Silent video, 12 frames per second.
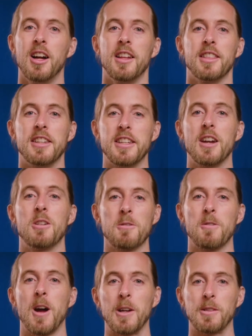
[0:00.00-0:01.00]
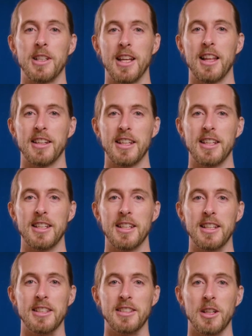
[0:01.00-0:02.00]
The terrifying reality
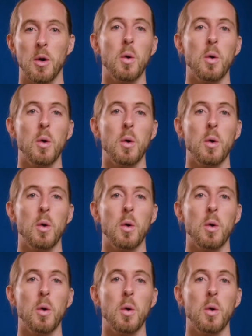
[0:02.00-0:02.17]
is that